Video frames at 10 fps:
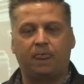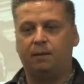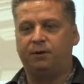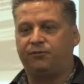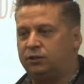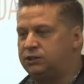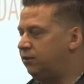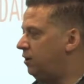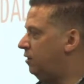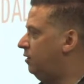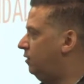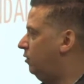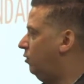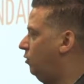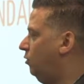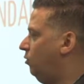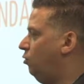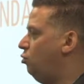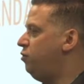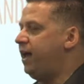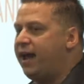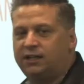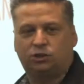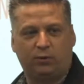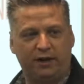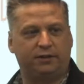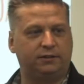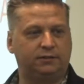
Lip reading: But first of all, who the heck is Randal?